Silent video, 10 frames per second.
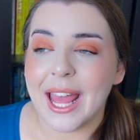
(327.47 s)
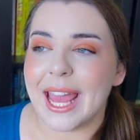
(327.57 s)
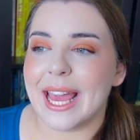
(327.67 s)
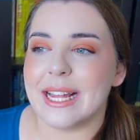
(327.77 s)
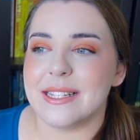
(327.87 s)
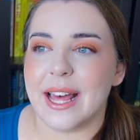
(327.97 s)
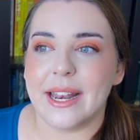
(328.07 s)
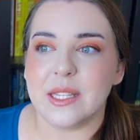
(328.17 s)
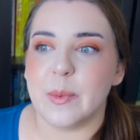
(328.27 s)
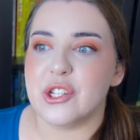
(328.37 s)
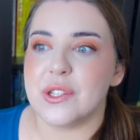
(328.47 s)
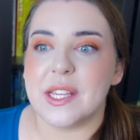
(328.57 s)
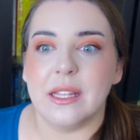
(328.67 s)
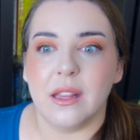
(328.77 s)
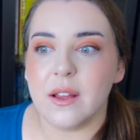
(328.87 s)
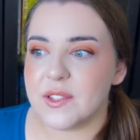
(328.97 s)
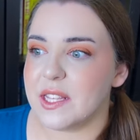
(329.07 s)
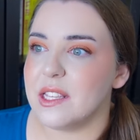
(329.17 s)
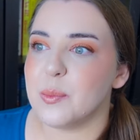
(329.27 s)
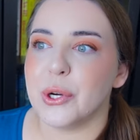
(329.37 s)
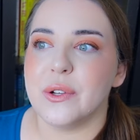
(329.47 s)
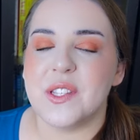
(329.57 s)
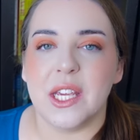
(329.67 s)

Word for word: and that as much as he loves these birds,